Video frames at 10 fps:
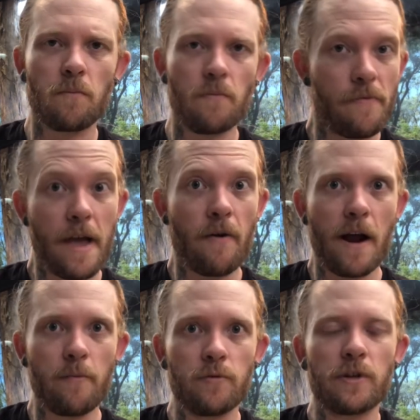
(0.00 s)
they're
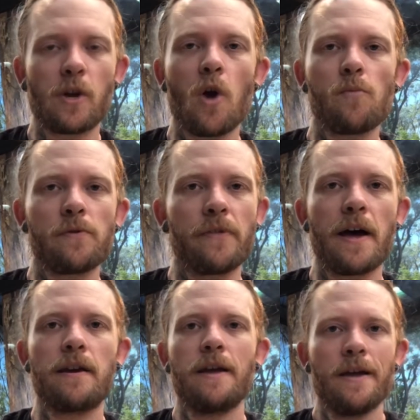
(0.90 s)
able to cope with
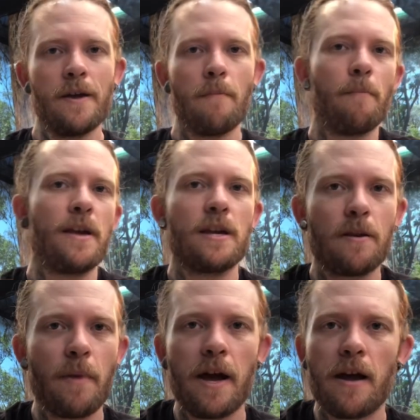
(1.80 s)
that. Me at
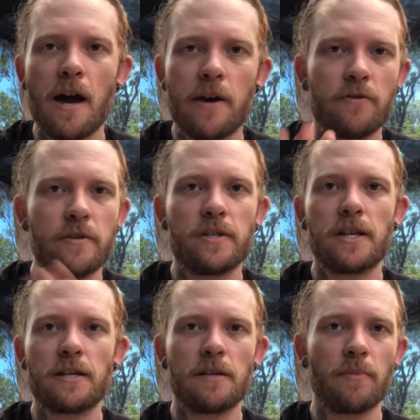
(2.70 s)
about
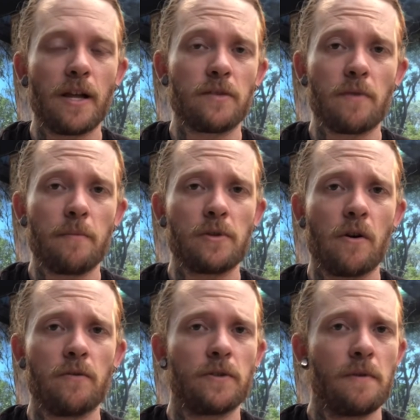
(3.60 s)
160 plus
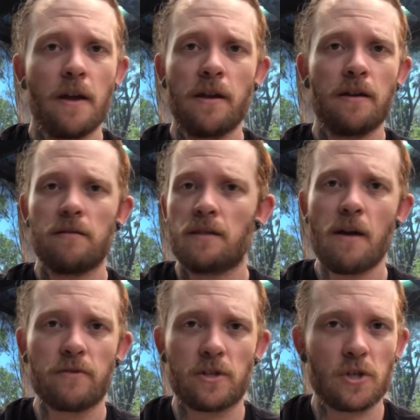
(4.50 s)
reptiles, that
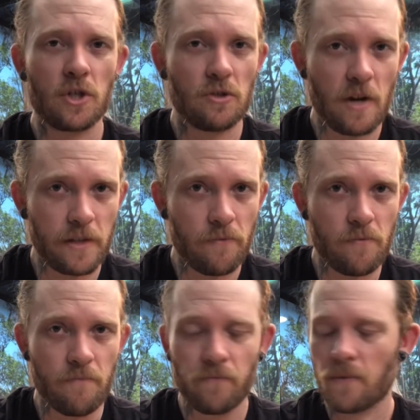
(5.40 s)
was just stressful.
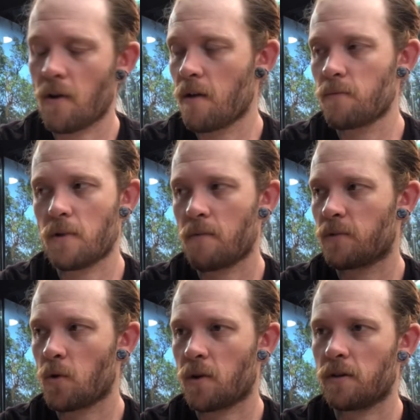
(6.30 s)
I'm
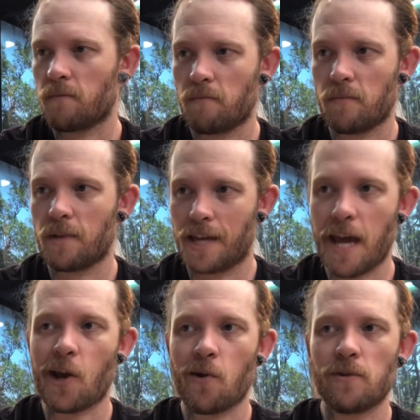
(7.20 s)
talking
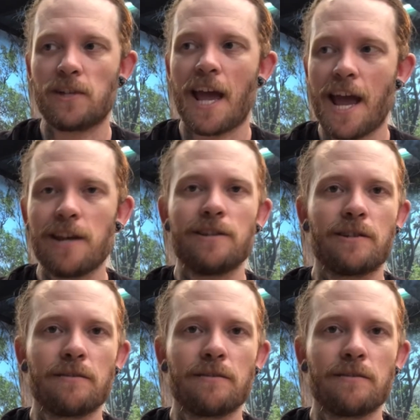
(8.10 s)
geckos and